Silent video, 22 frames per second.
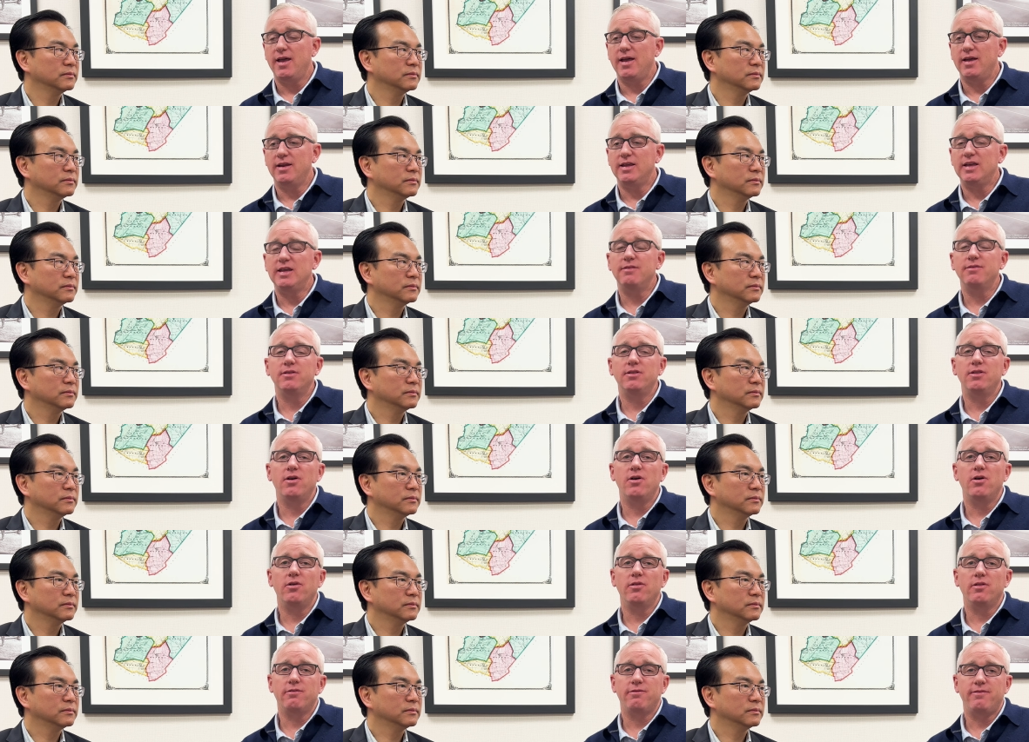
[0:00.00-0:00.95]
Speaker 1: and even
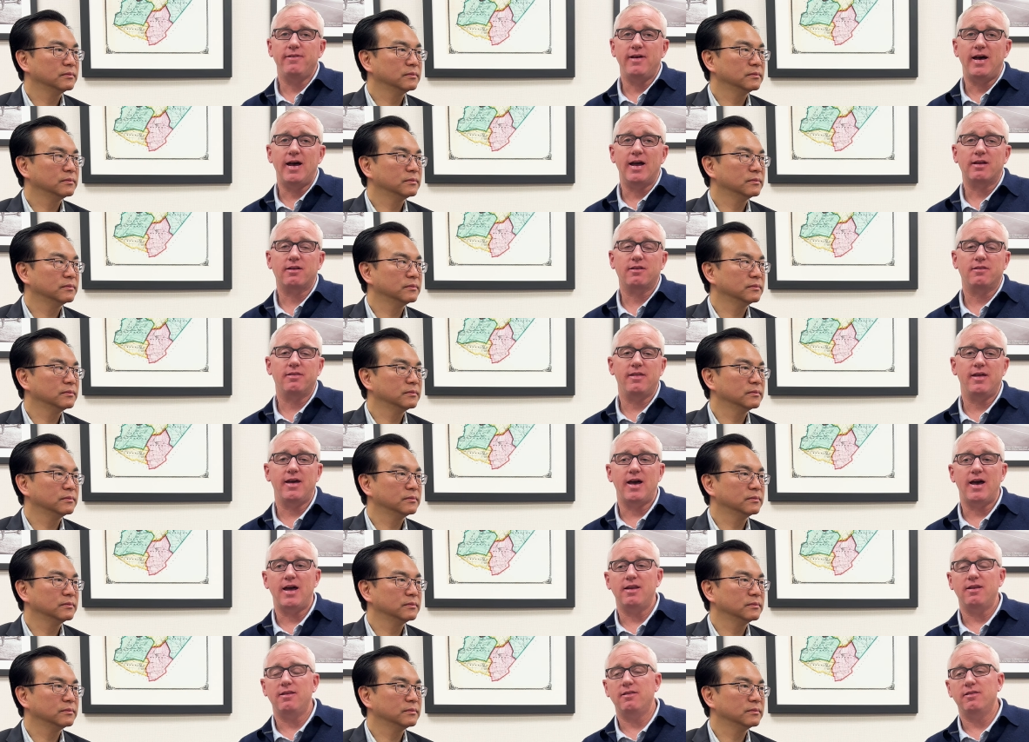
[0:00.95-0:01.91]
though the fact
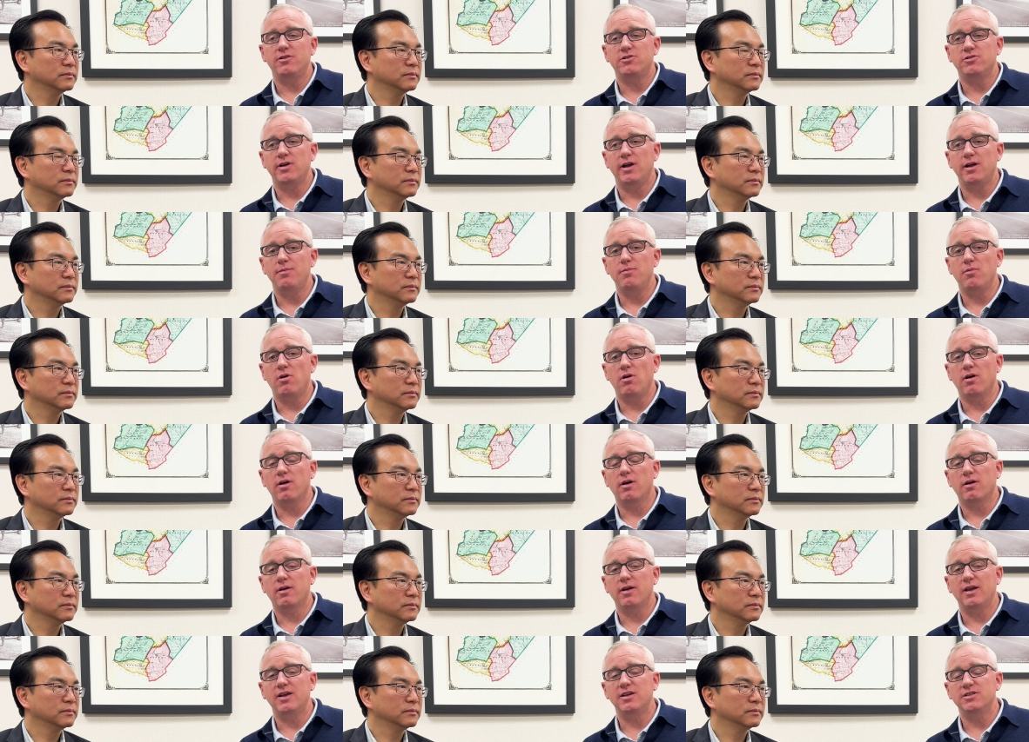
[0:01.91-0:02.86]
that the
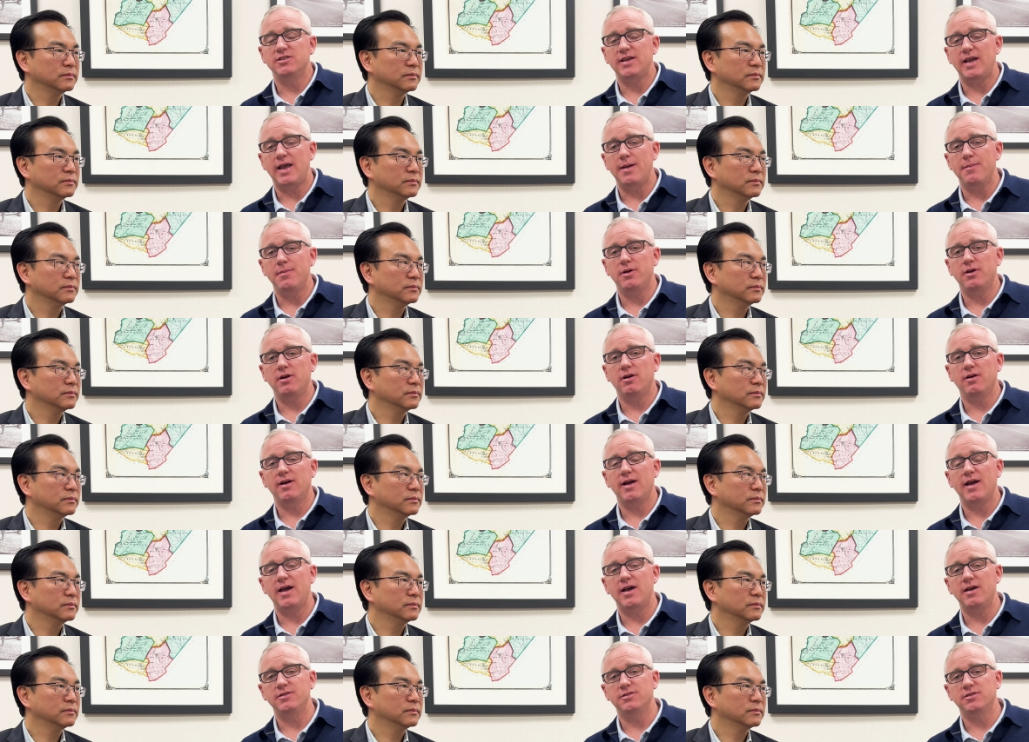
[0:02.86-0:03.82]
trademark examiner
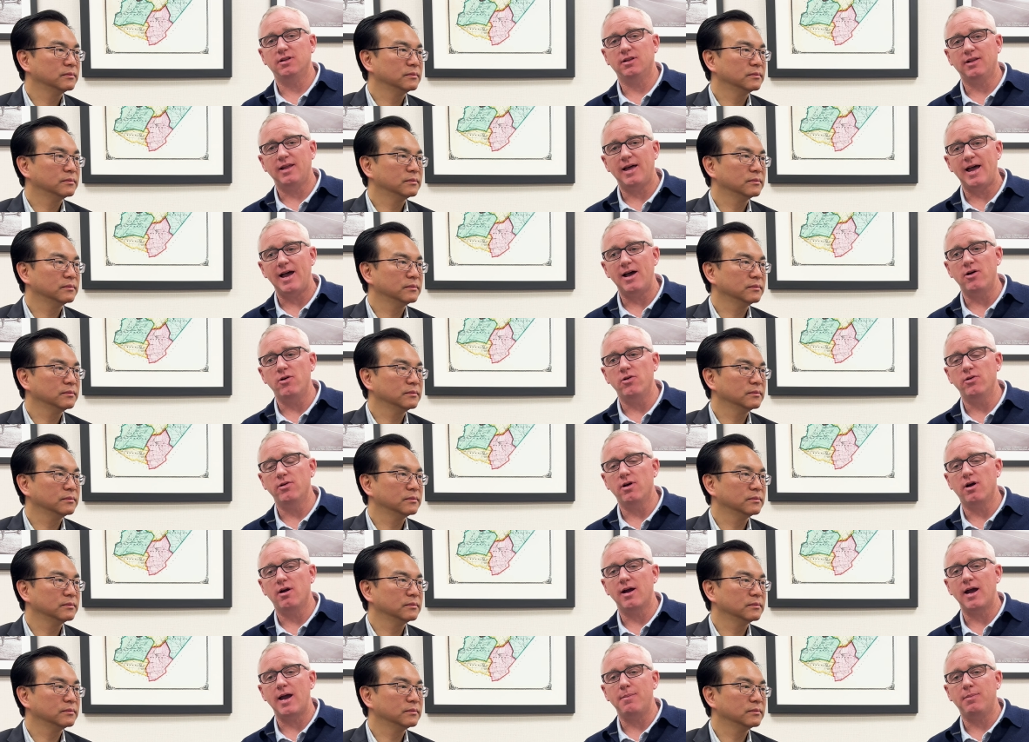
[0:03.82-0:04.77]
has allowed
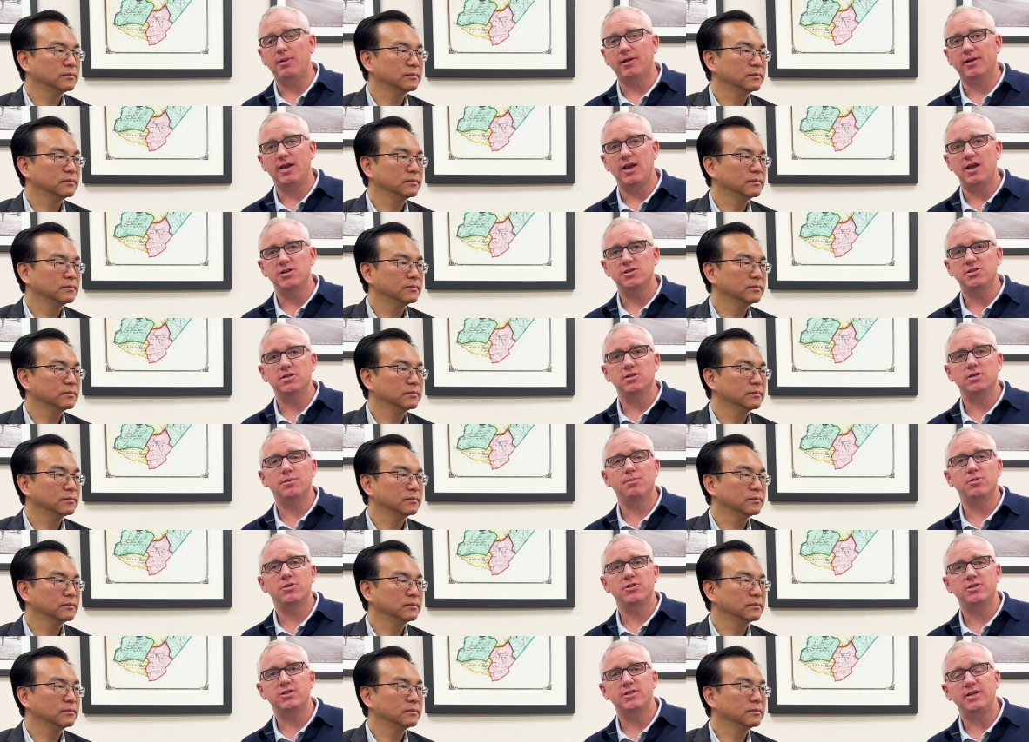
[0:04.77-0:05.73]
our application to
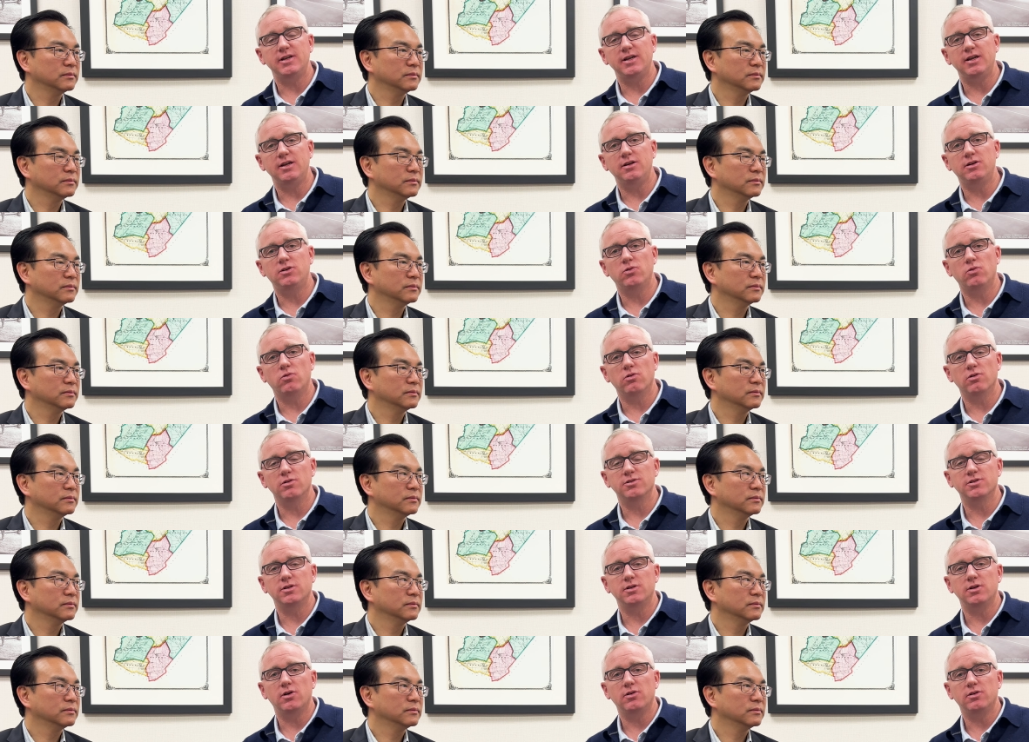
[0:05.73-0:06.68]
proceed
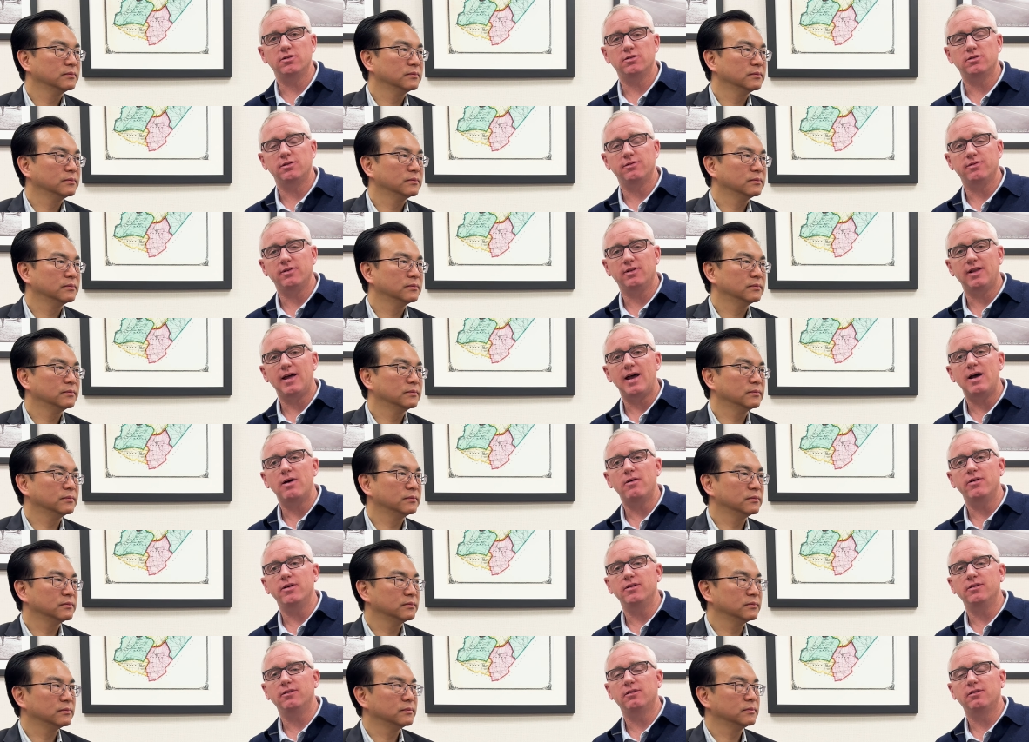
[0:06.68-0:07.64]
towards a notice of
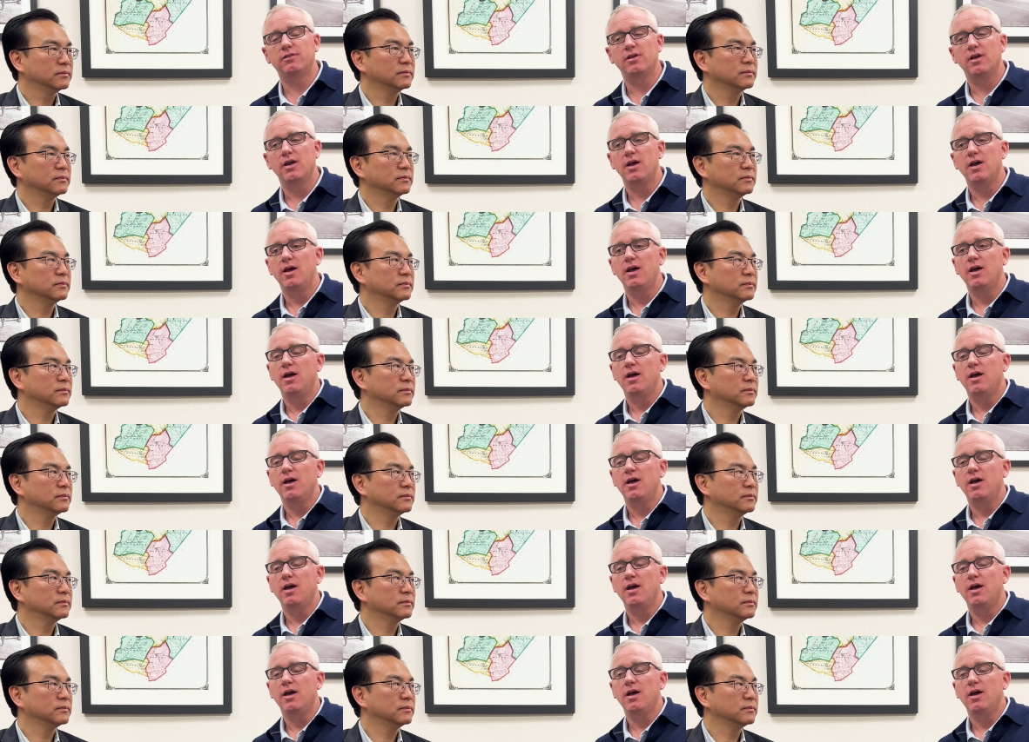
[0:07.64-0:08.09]
allowance,